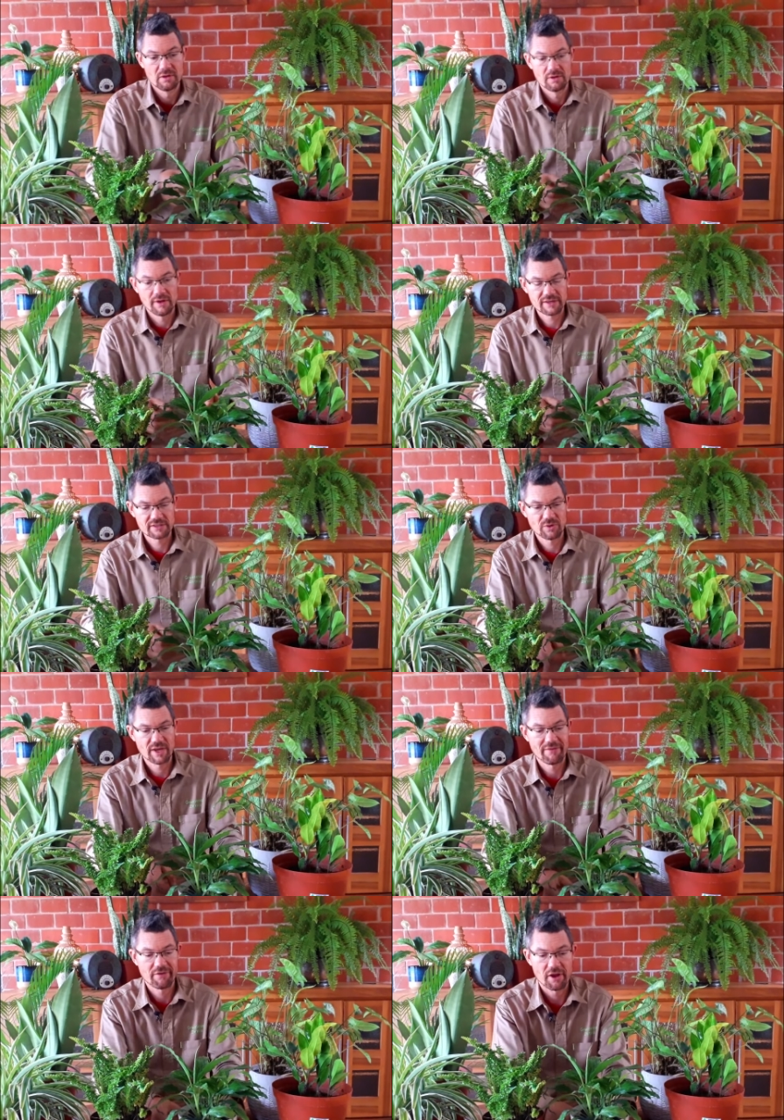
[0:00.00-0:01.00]
Next we
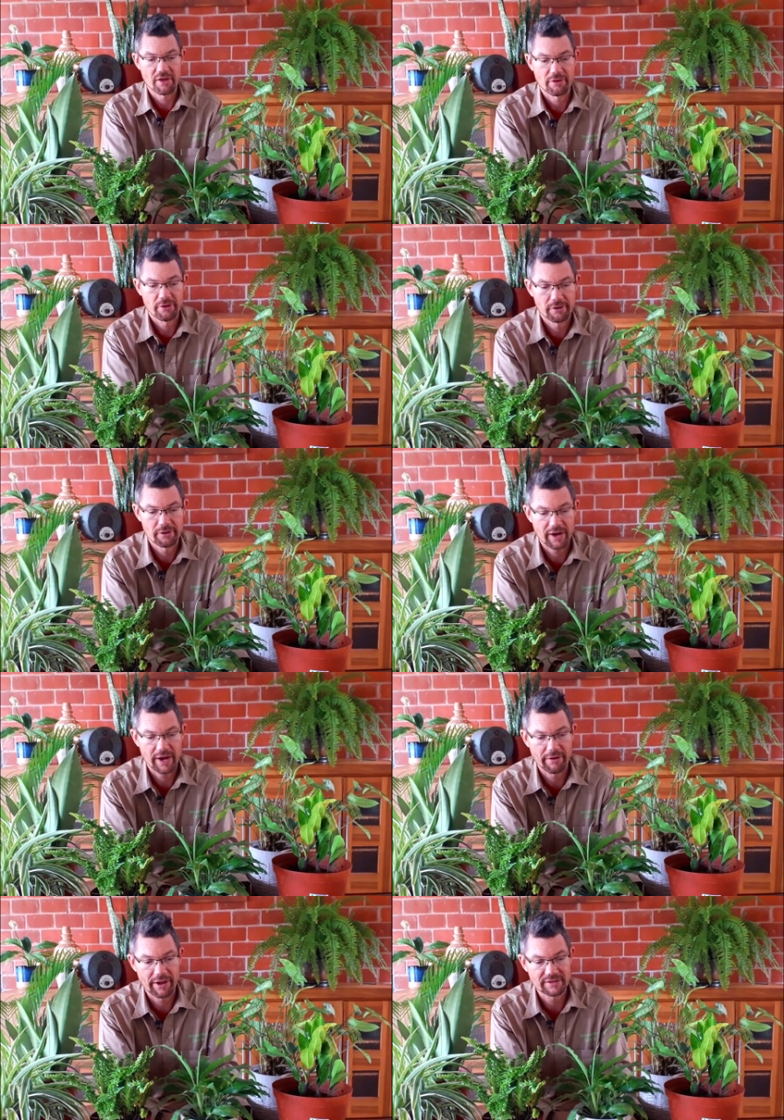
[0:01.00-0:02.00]
have another
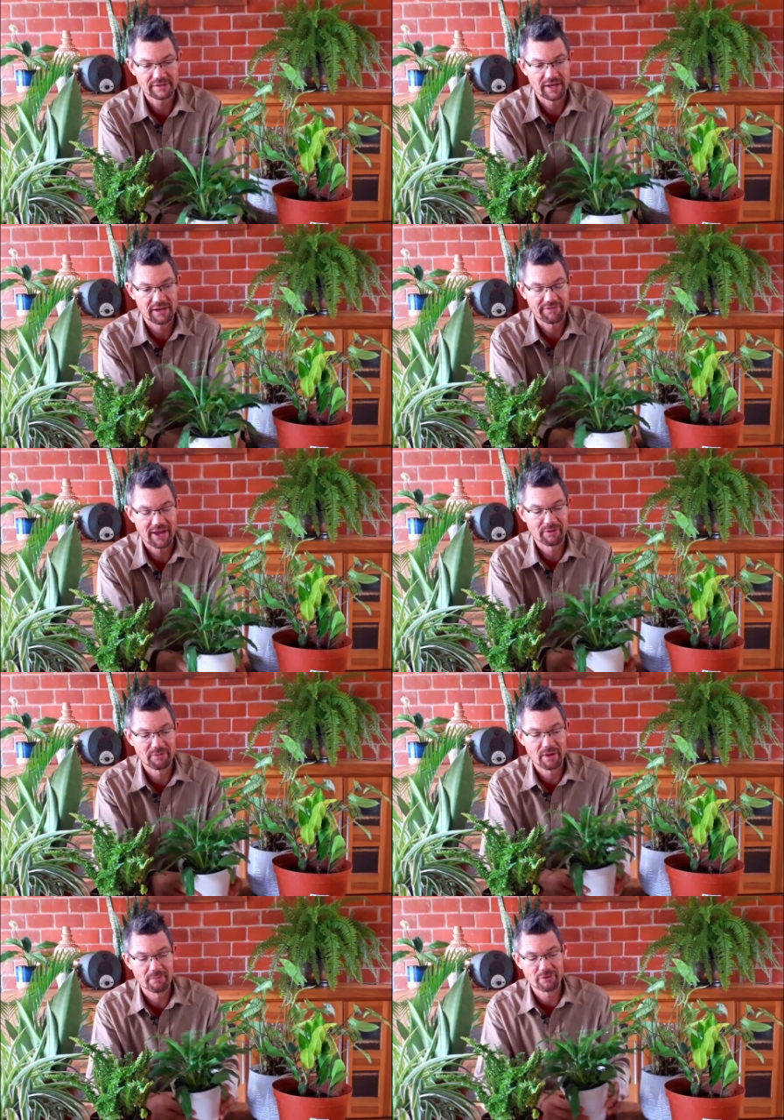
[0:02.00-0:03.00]
Araceae family
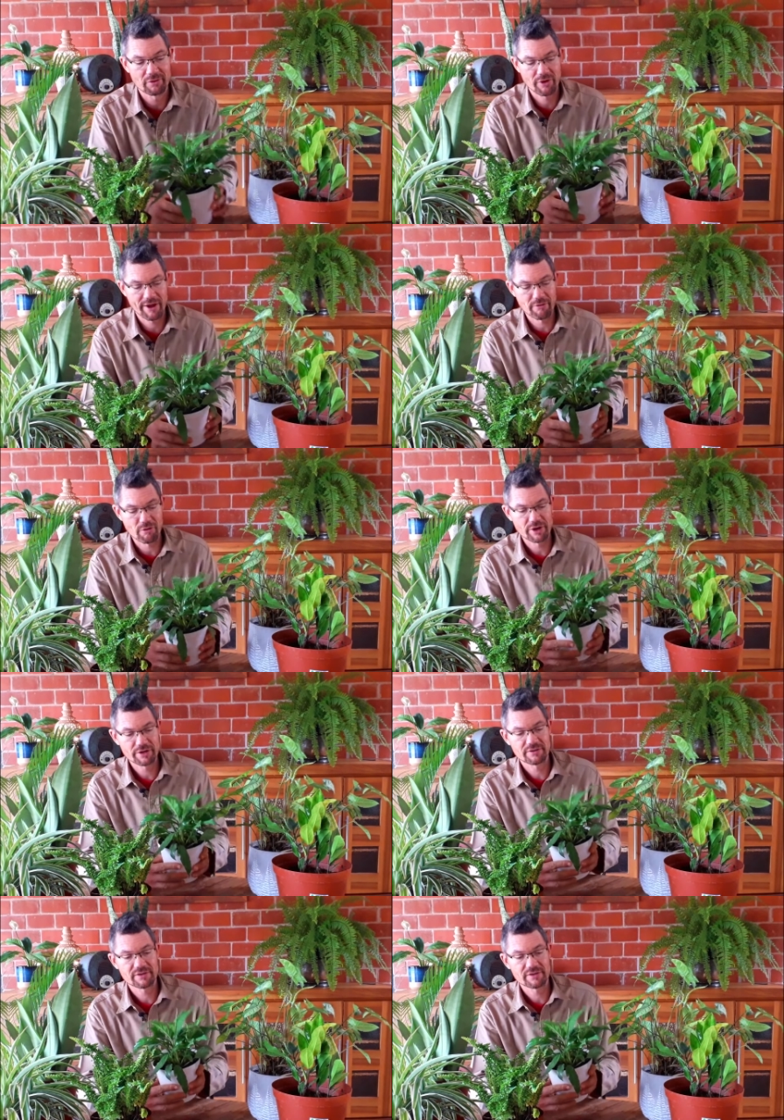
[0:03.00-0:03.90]
member, or aroid.